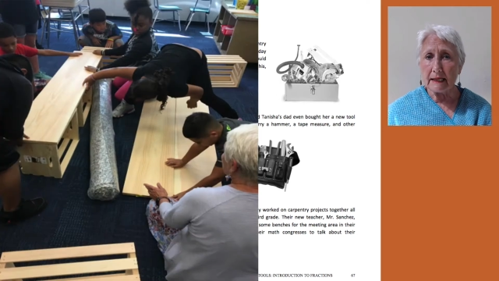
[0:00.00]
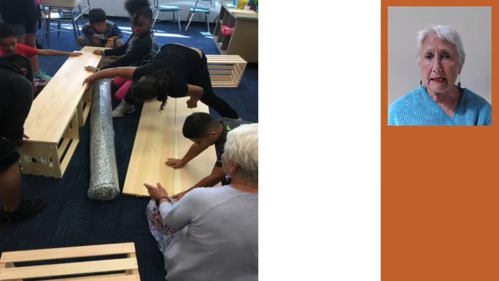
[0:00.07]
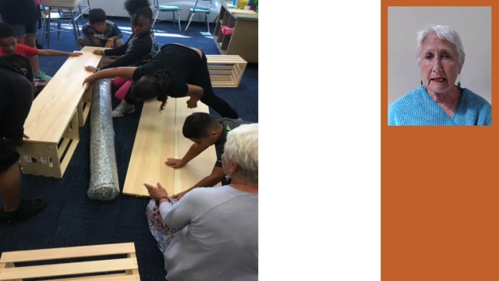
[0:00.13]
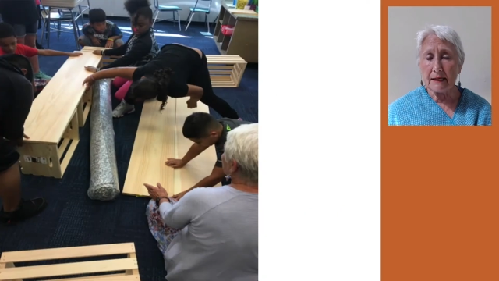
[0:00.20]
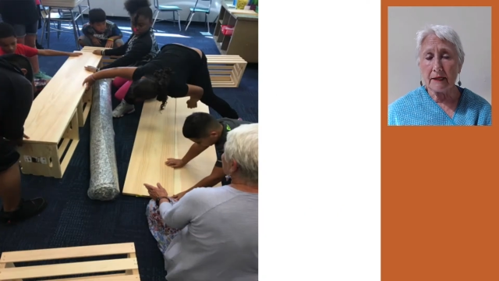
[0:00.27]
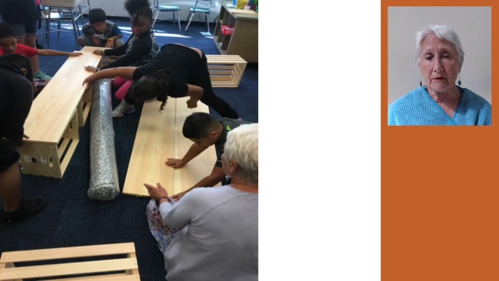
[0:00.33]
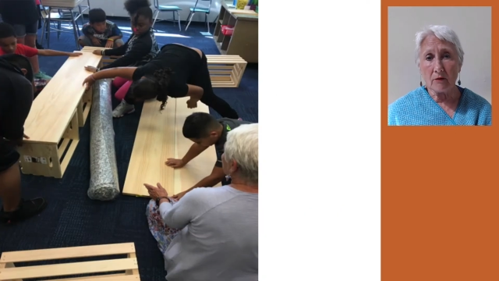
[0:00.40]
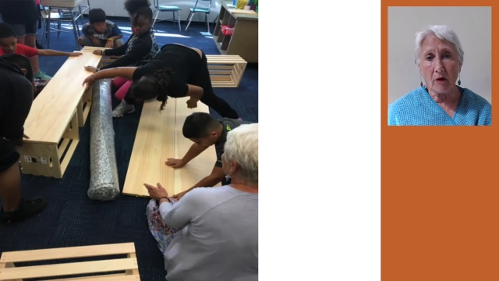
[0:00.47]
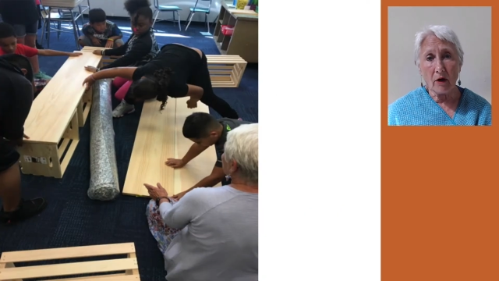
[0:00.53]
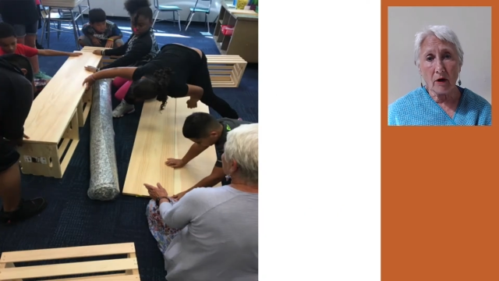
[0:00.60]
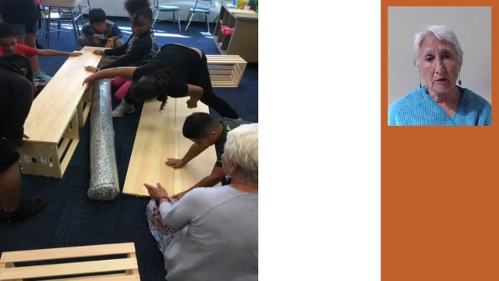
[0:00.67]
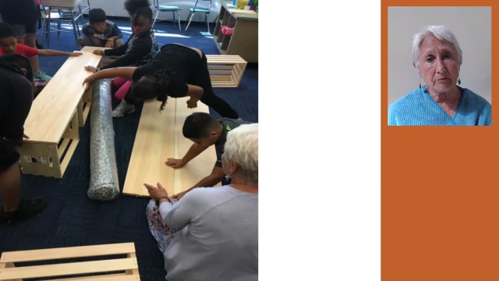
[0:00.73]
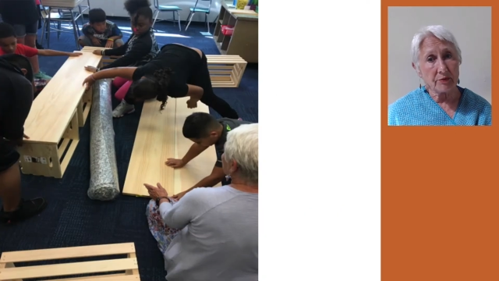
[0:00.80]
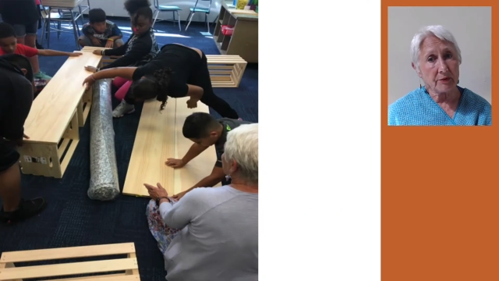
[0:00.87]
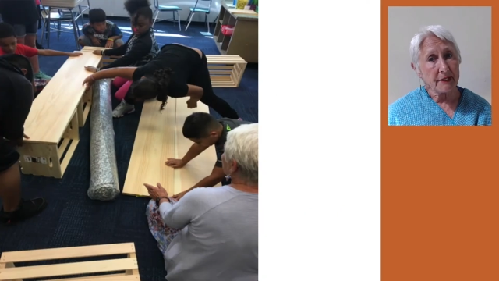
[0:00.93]
they're all
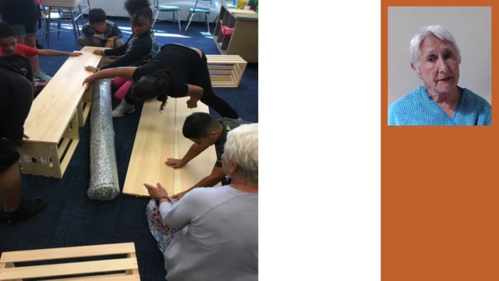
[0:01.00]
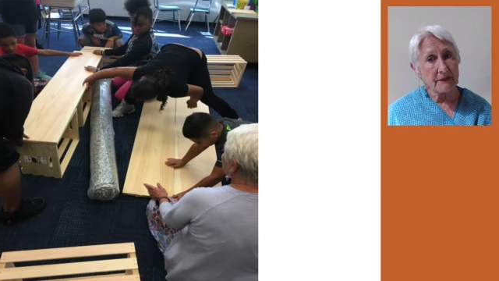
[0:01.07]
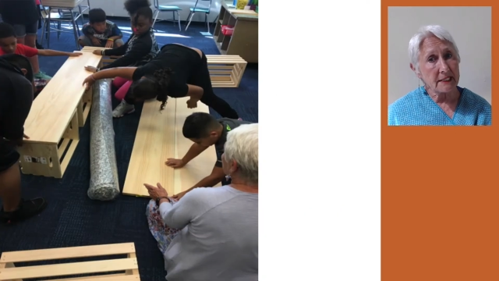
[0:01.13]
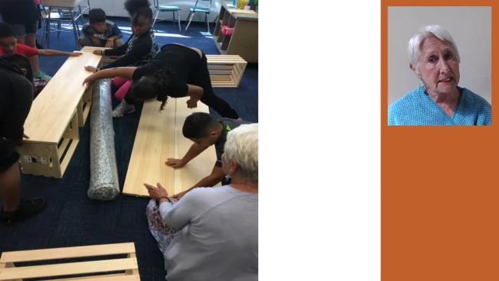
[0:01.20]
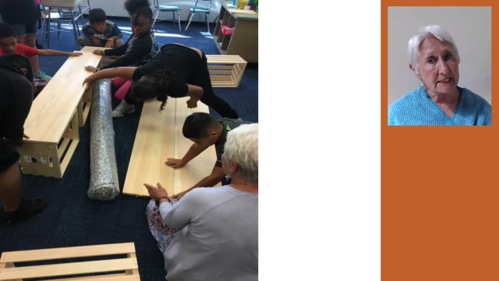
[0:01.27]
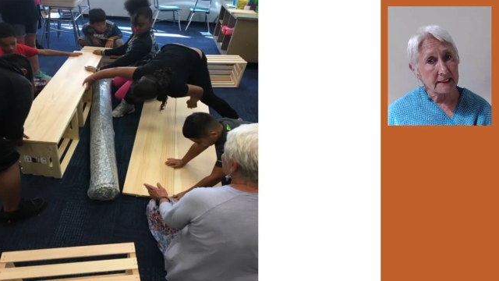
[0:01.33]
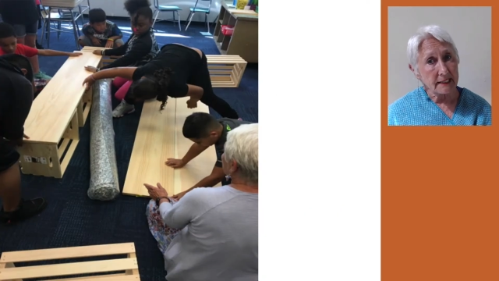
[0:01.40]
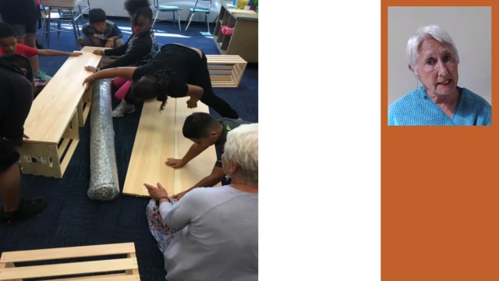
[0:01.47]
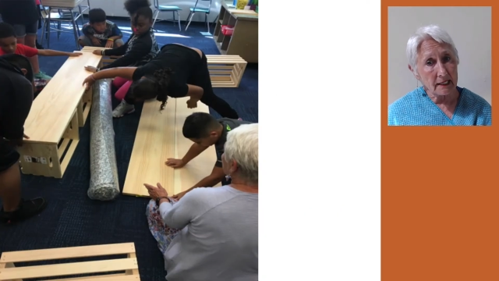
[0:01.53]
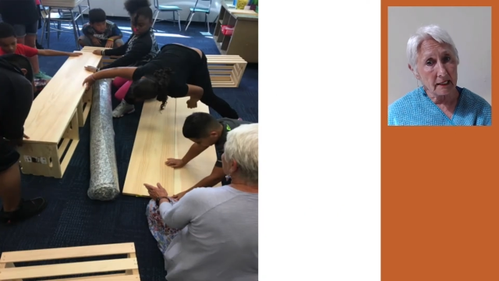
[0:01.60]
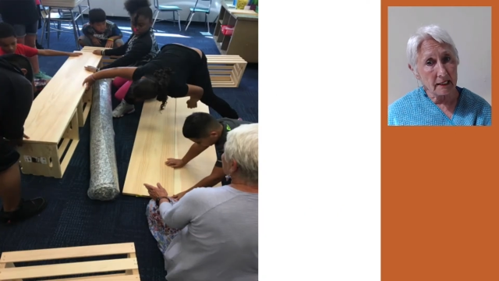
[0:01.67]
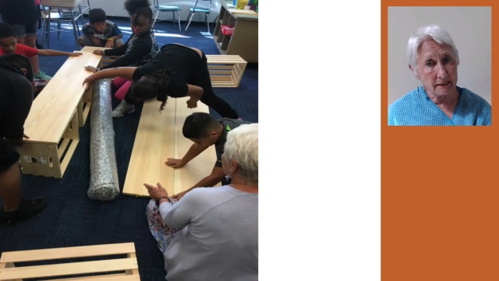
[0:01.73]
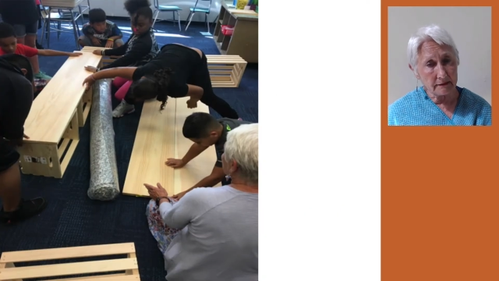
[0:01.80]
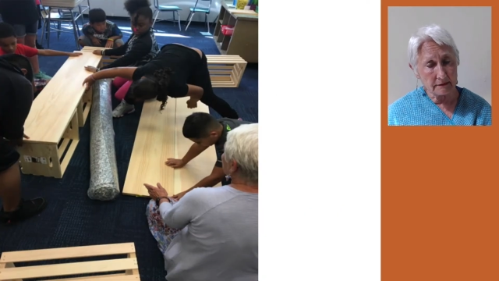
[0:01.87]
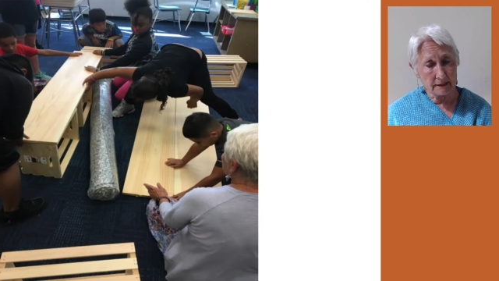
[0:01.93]
previously
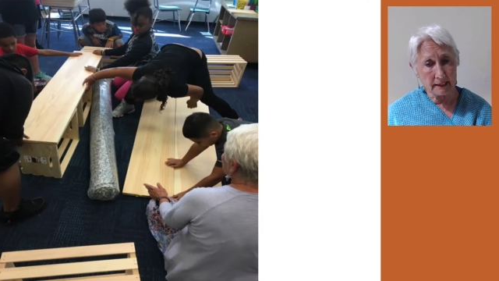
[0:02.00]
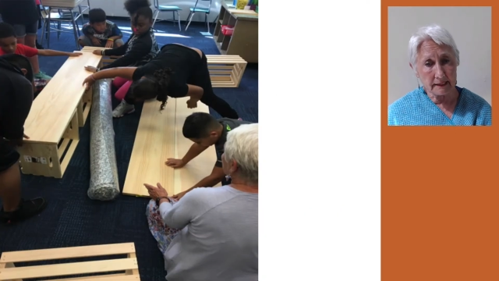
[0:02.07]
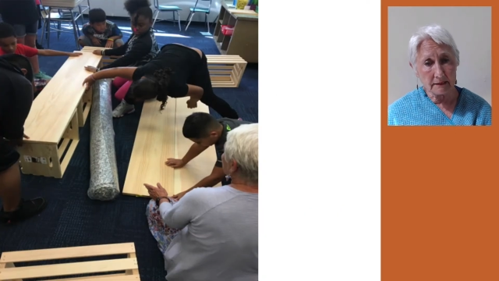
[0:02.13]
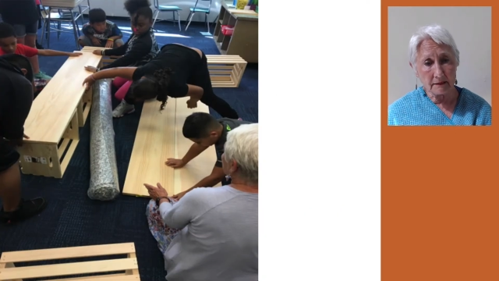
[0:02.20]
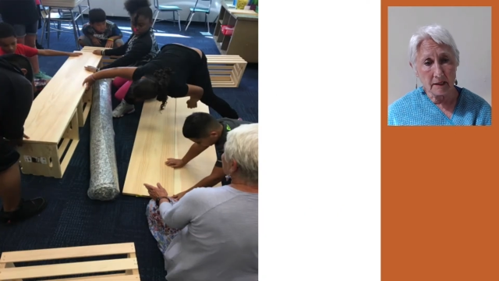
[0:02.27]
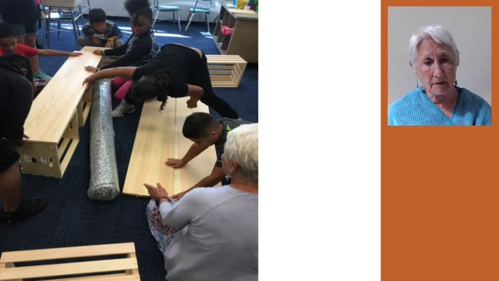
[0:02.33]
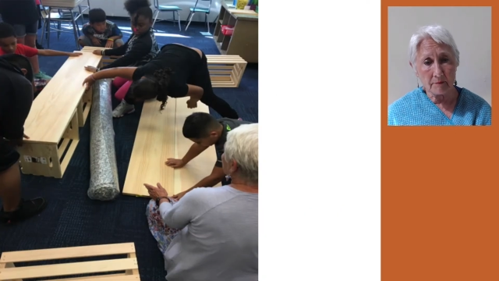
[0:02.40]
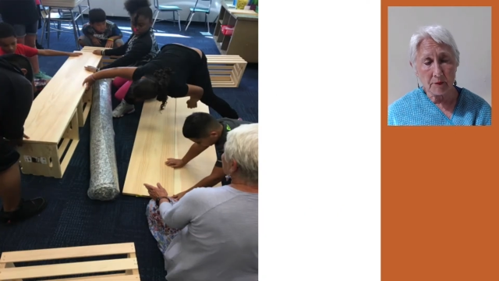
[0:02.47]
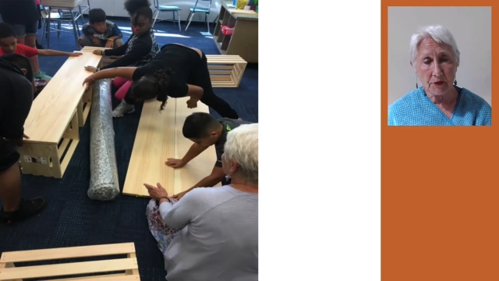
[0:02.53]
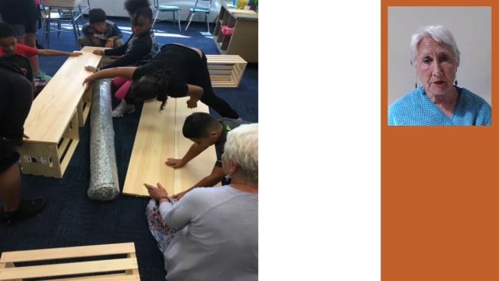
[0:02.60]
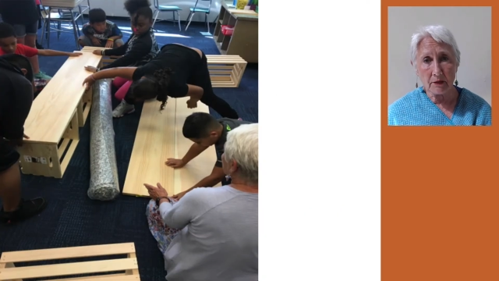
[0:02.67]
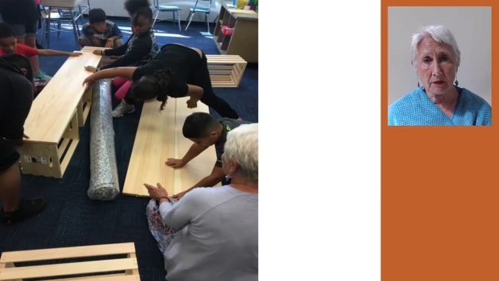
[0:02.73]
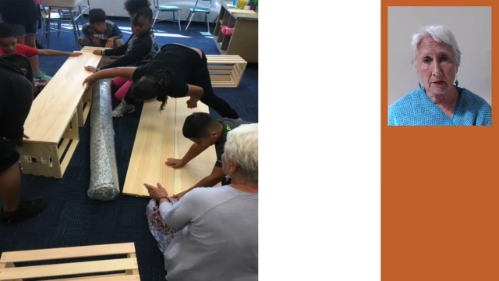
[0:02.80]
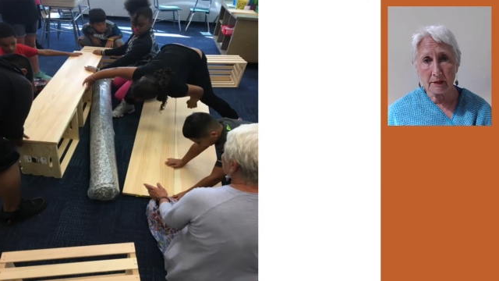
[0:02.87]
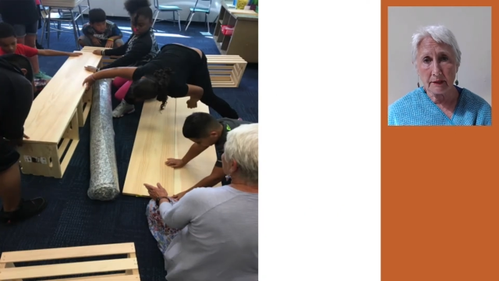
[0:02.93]
cut at the lumber
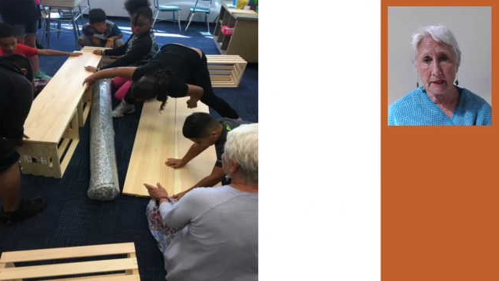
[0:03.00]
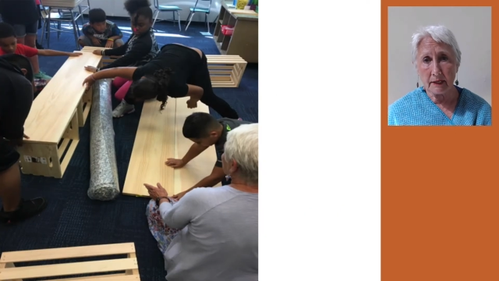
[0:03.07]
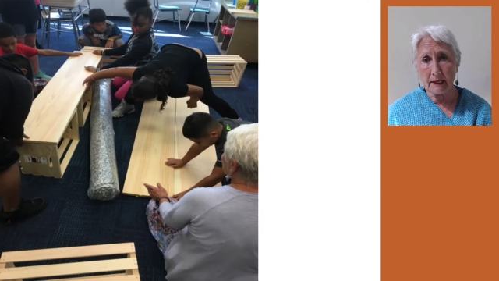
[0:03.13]
yard,